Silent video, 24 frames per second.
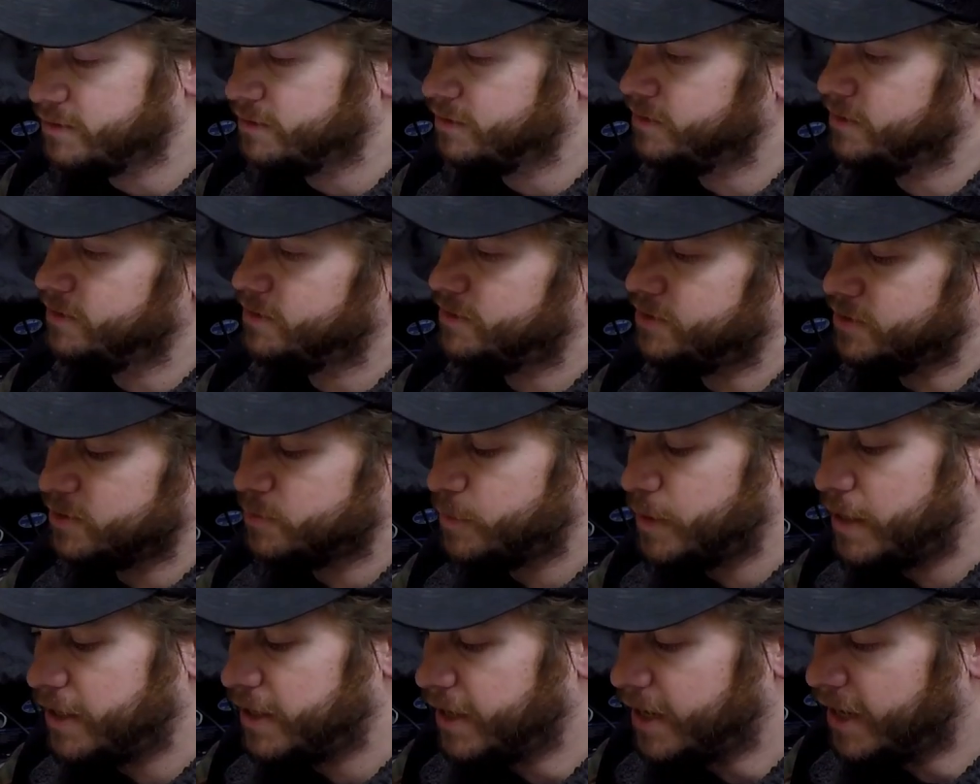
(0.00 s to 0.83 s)
It's just
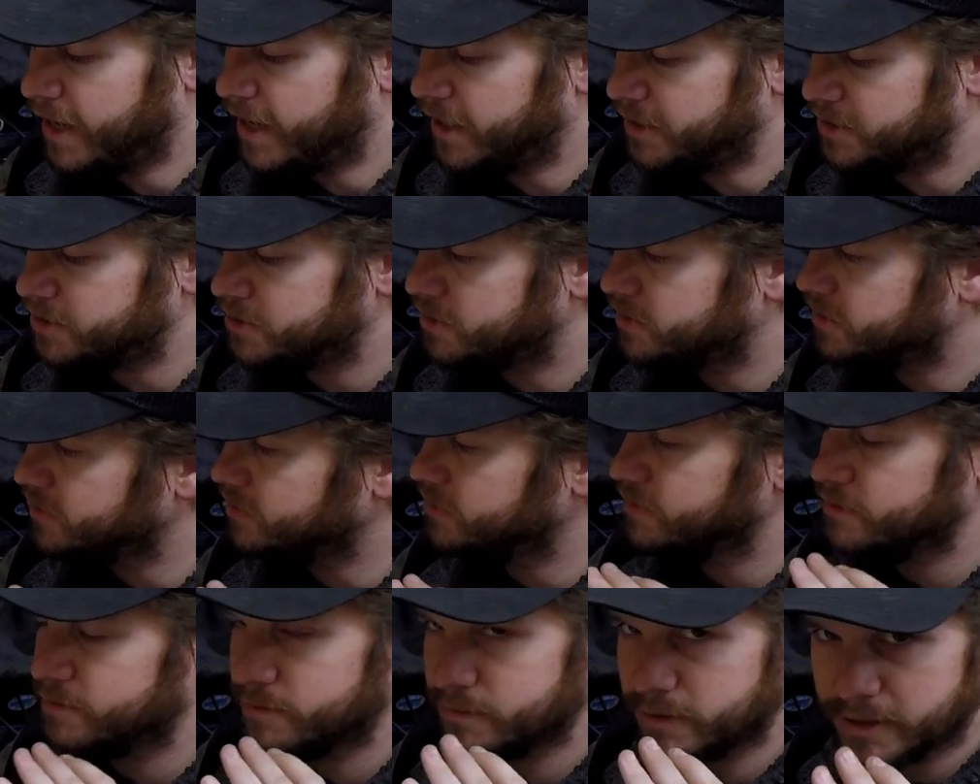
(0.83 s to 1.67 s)
being etched.
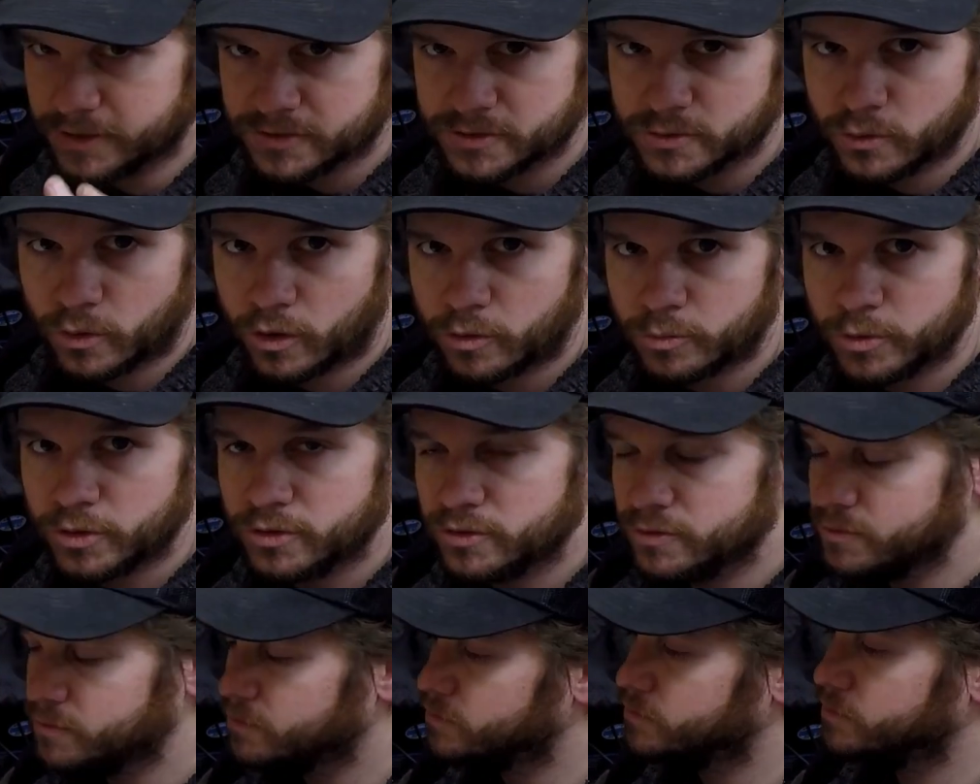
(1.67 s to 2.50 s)
That's
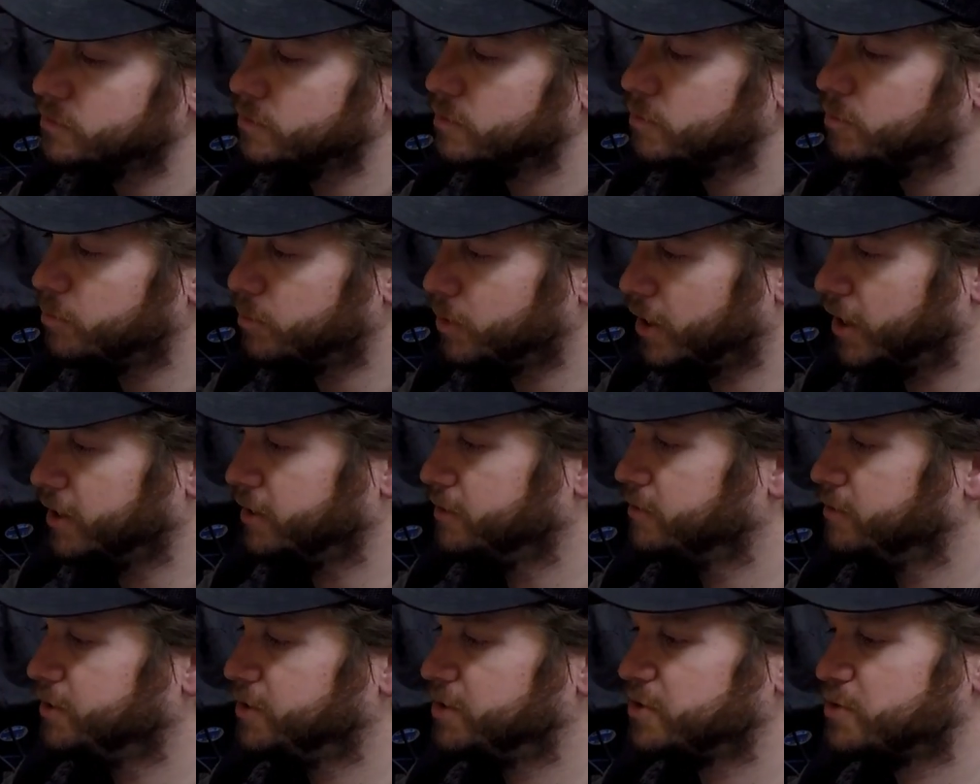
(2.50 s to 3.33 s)
normal. But
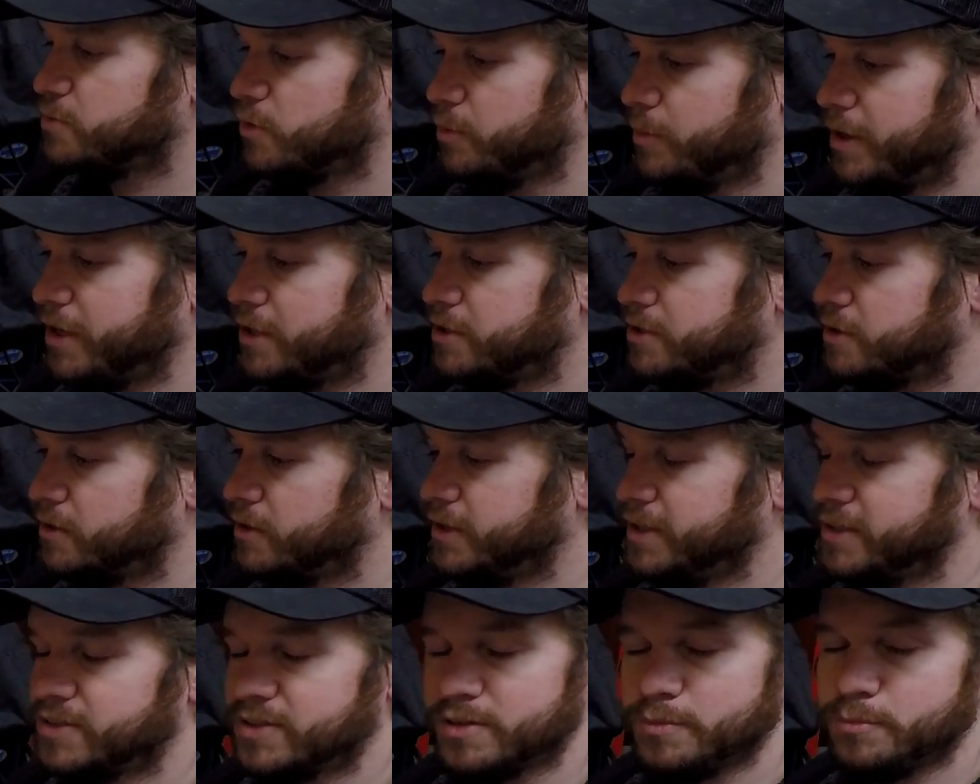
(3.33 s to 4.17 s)
you just want to make sure
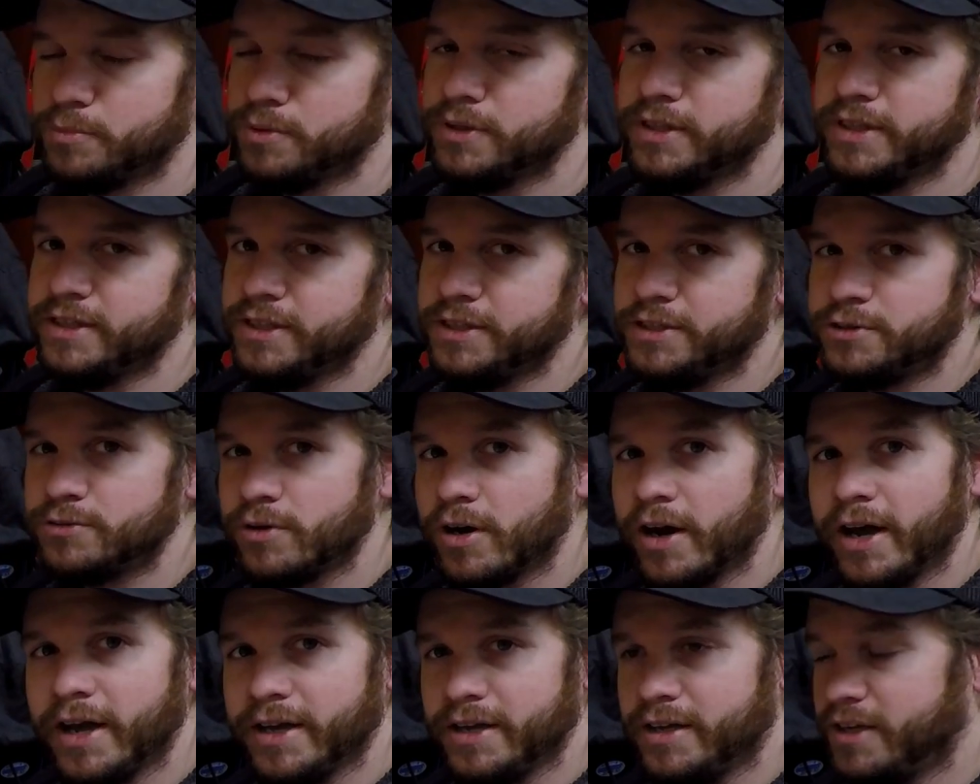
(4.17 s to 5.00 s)
it's completely
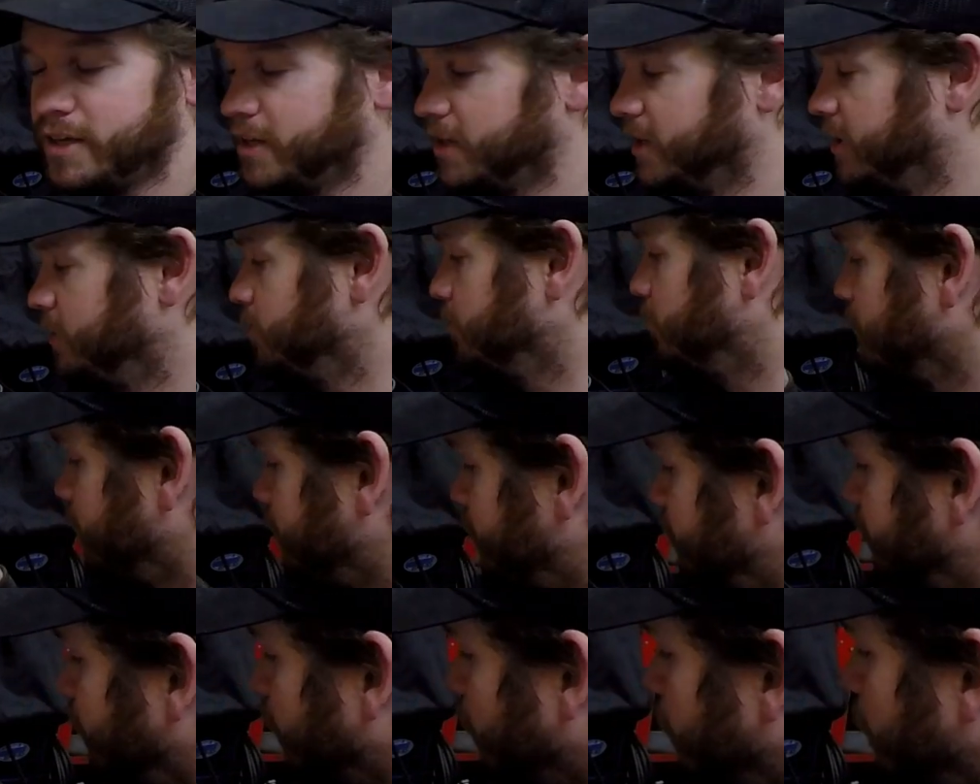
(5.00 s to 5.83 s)
dry again
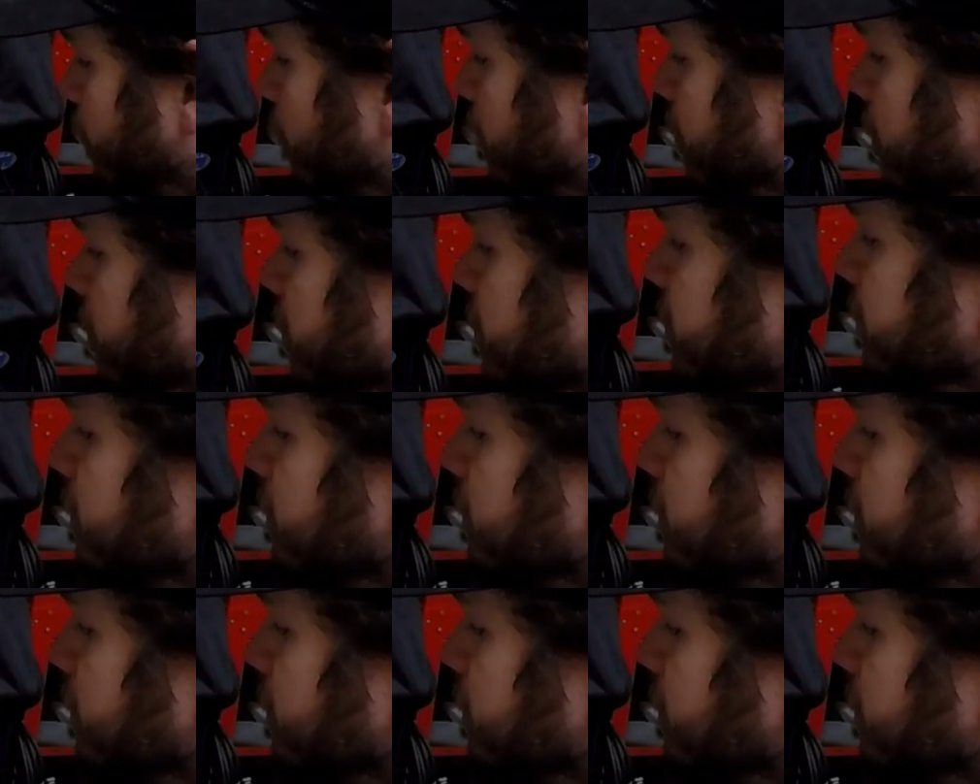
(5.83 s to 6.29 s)
before